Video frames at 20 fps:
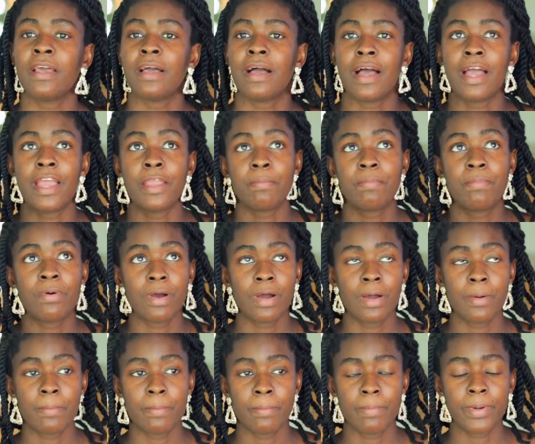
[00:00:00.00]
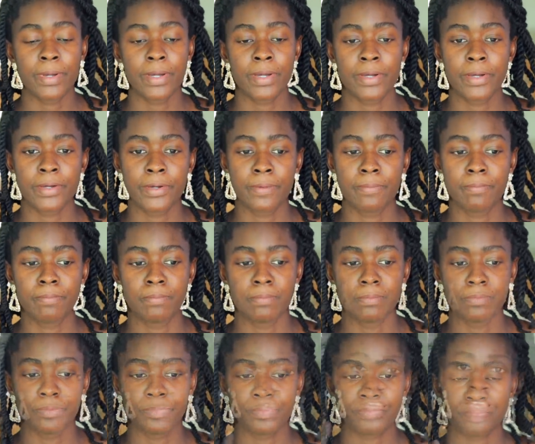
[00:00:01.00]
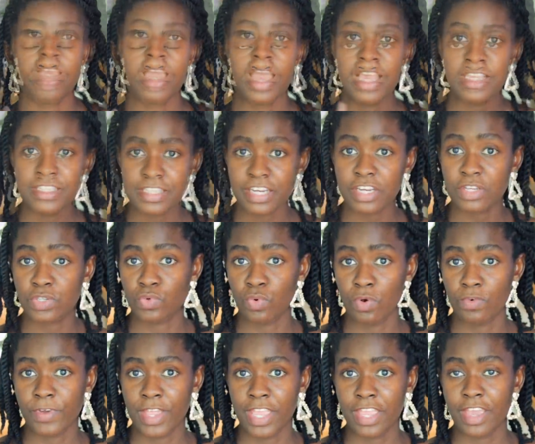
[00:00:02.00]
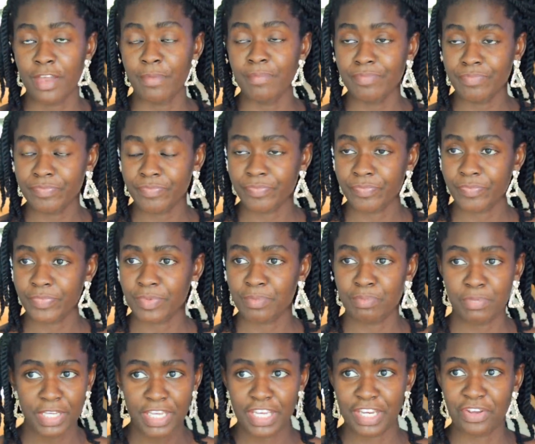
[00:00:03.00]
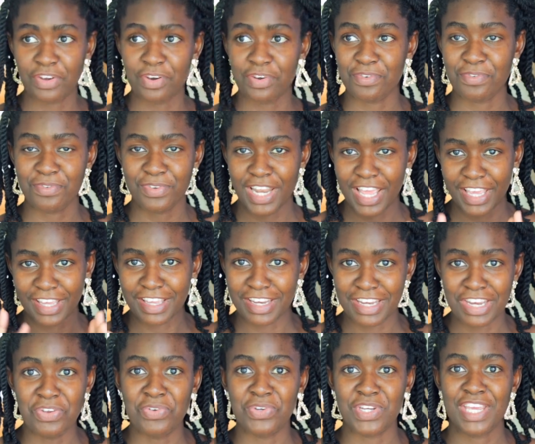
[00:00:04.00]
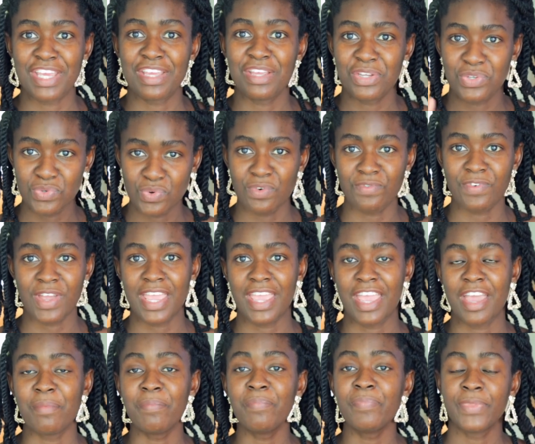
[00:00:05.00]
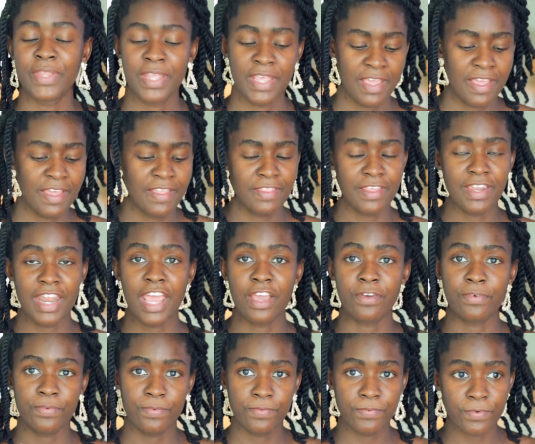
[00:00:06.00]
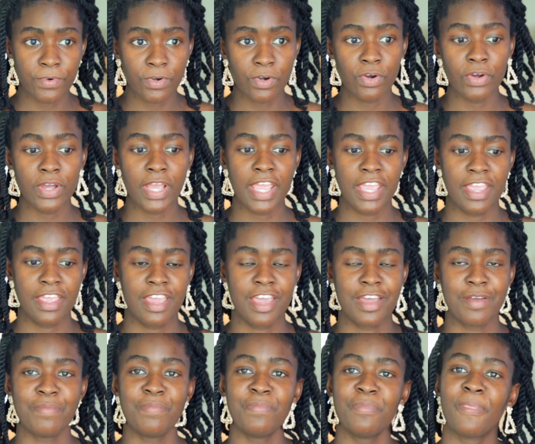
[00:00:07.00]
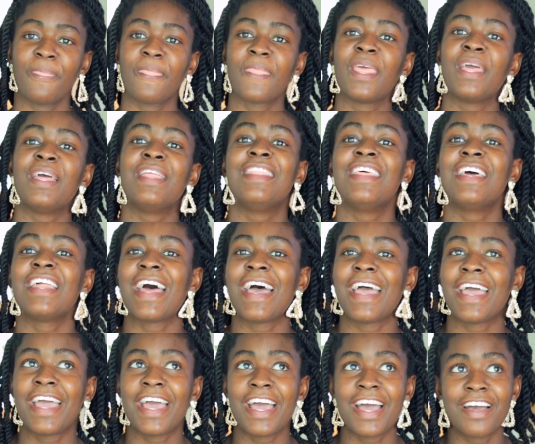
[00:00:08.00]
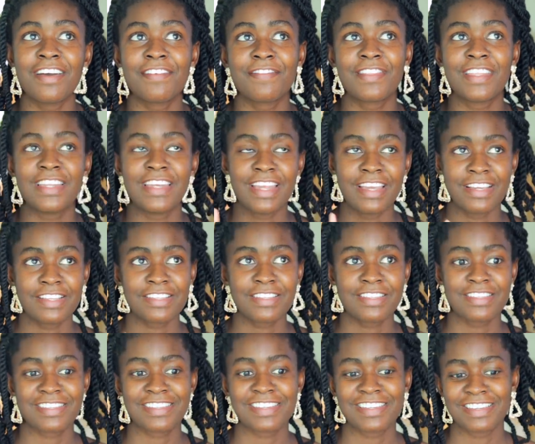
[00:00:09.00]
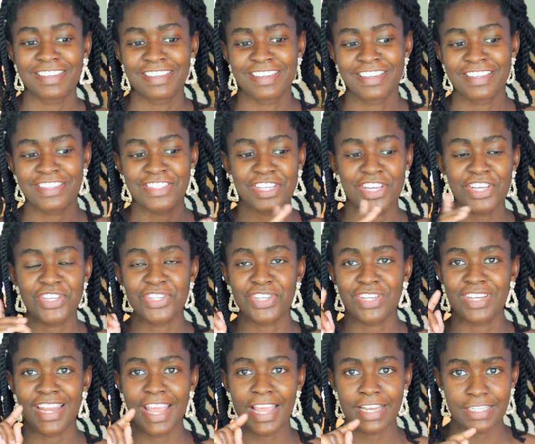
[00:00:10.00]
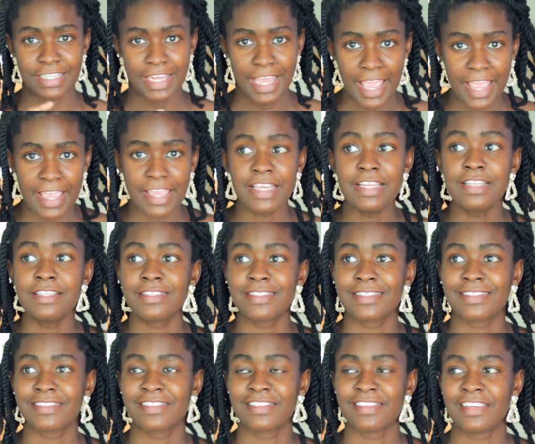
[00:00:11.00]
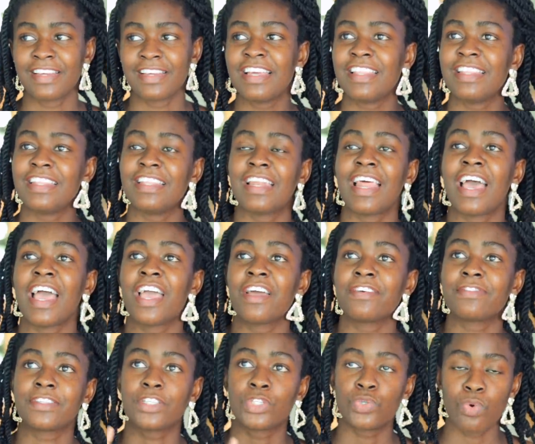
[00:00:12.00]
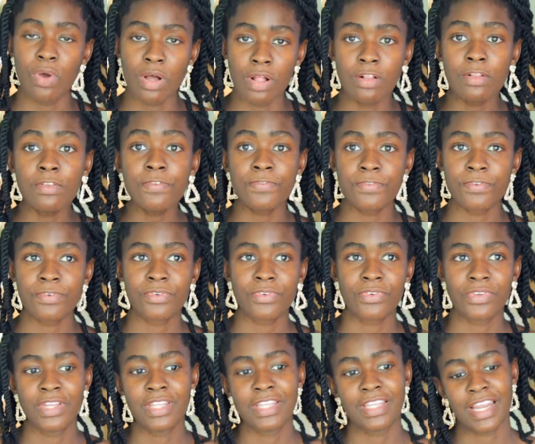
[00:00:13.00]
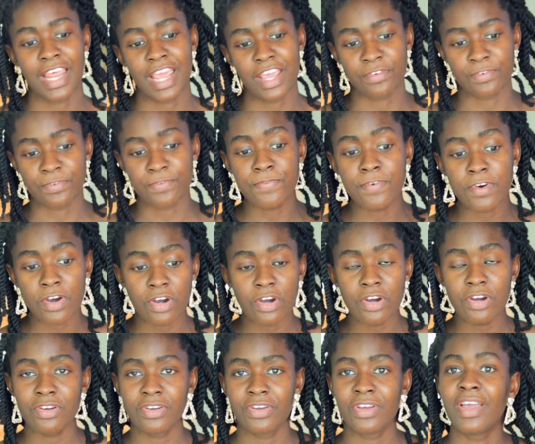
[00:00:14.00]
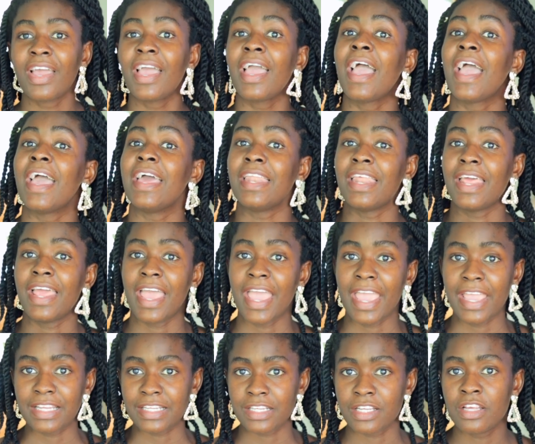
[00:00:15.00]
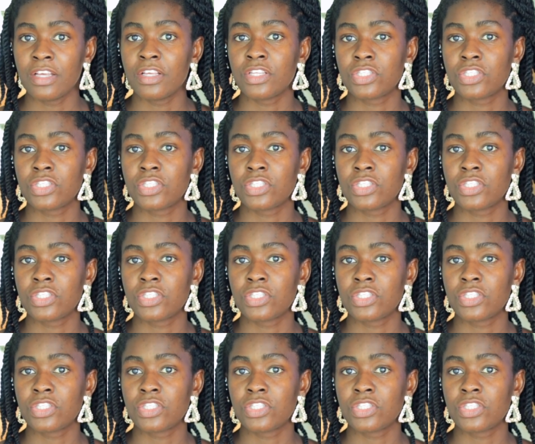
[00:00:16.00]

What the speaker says: I pump, I start at 12 a.m., beginning of like a new day, 12 a.m. Then I have 4 a.m. Then I have the next session at 8. Then I have 12. Then I have 4 and 8.